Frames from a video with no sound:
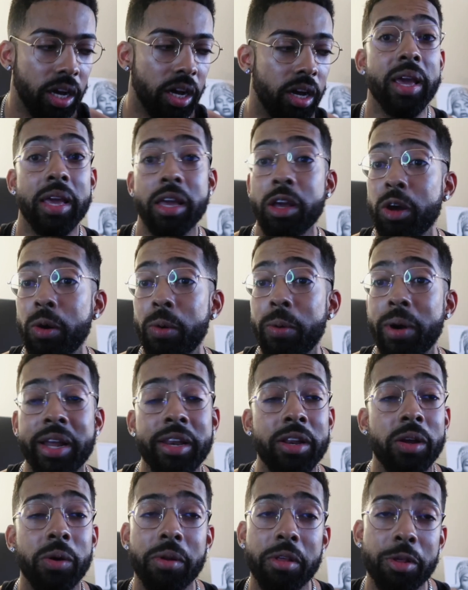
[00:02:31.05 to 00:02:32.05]
It can go
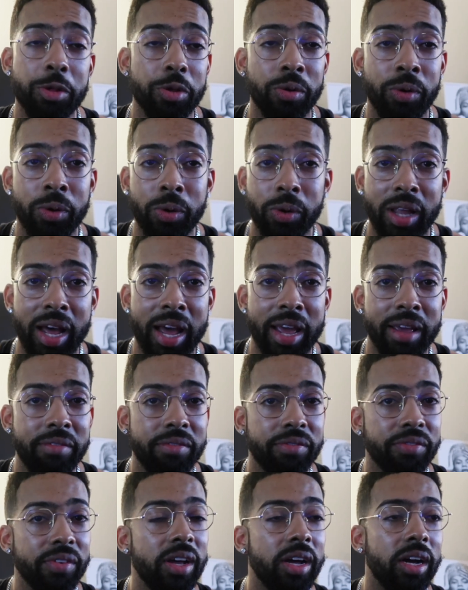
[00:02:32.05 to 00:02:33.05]
unnoticed your whole
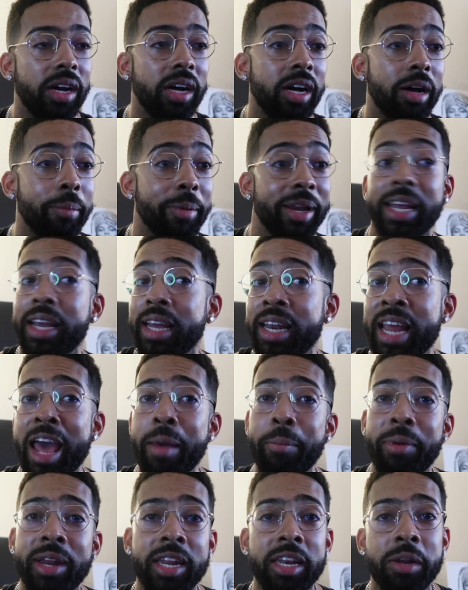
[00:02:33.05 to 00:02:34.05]
life, and it can
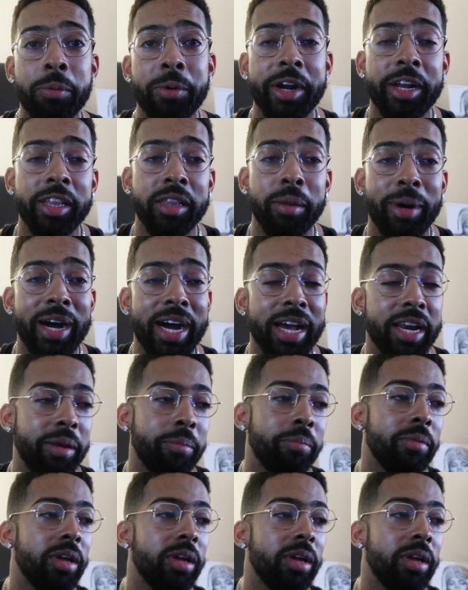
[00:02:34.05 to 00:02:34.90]
happen anywhere in the body.